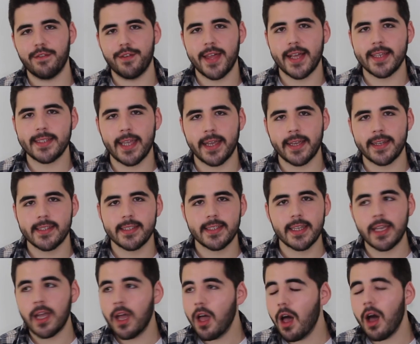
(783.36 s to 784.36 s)
for that second
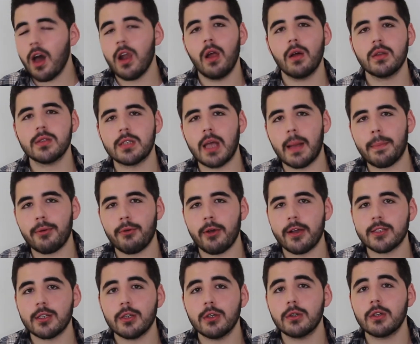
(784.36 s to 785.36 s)
seat alongside
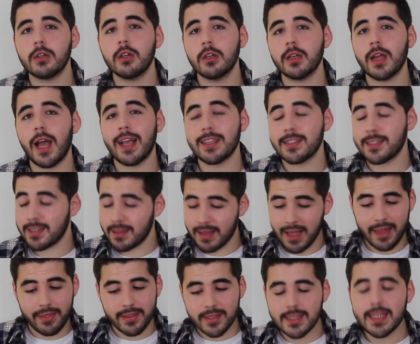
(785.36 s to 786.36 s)
Perez, who could, as
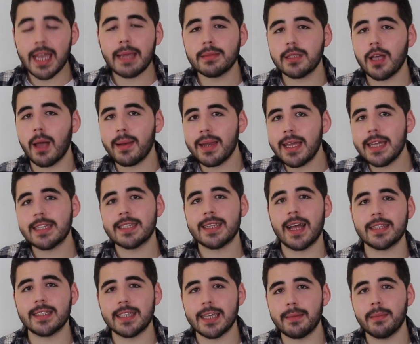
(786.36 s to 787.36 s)
at the same time leading
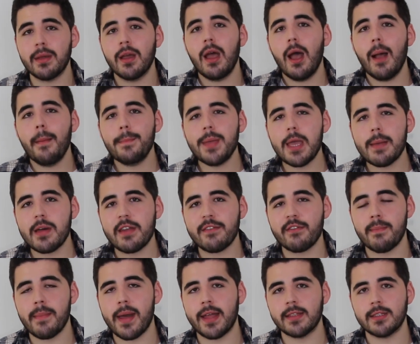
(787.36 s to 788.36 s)
that team, be a bit of
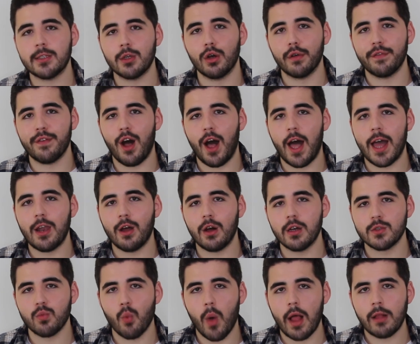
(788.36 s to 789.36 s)
a mentor for Ilott
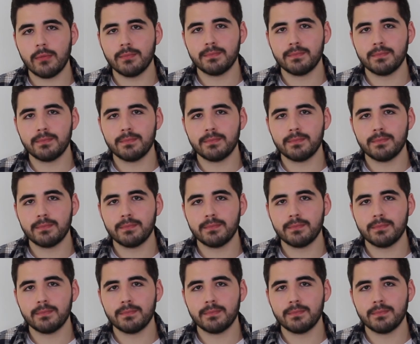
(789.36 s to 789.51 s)
as well.